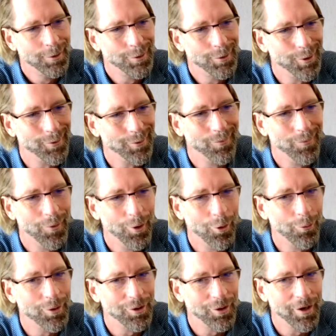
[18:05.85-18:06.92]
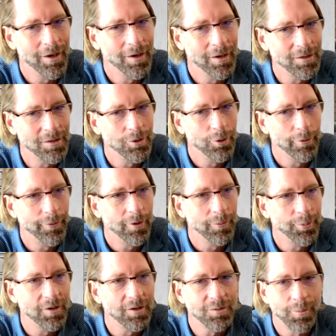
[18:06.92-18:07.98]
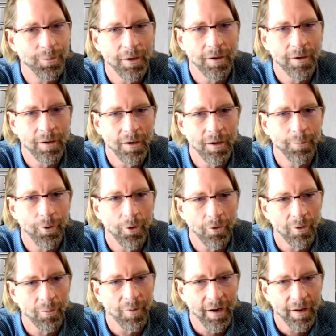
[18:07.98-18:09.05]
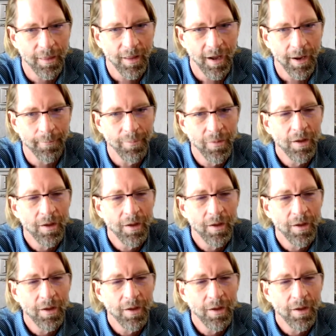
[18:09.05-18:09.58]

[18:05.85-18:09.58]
to know what you're getting into if you're participating in a program like that.